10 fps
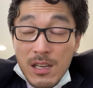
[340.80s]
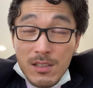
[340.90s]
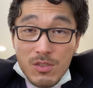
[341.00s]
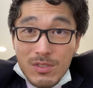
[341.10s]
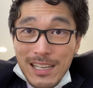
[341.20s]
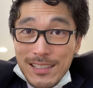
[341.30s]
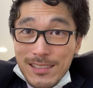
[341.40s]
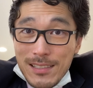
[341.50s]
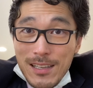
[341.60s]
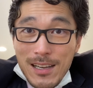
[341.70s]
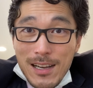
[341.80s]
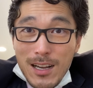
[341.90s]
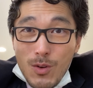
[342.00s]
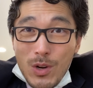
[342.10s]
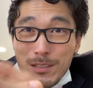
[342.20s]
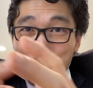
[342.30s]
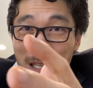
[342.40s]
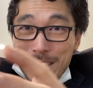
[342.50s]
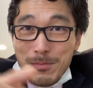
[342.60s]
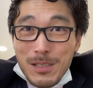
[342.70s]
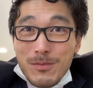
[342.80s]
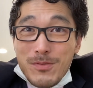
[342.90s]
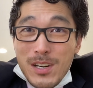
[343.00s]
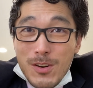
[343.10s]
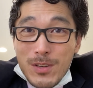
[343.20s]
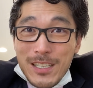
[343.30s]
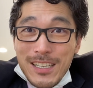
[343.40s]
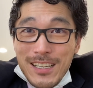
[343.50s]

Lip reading: So that's what makes me very